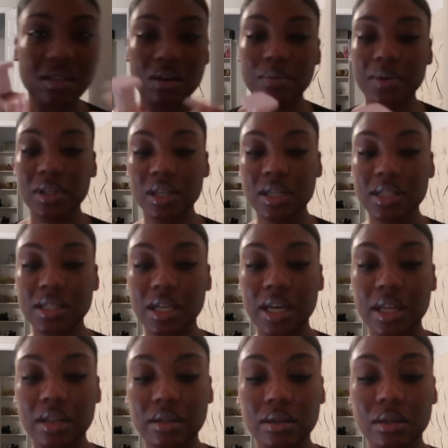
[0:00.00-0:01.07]
go really good
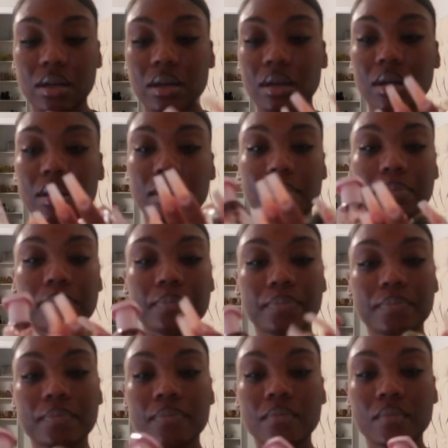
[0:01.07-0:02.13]
together. The um
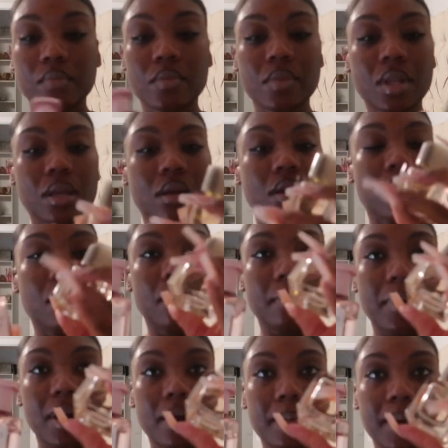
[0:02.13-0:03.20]

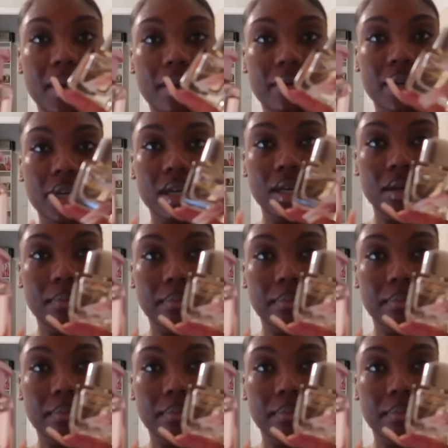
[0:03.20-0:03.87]
Burberry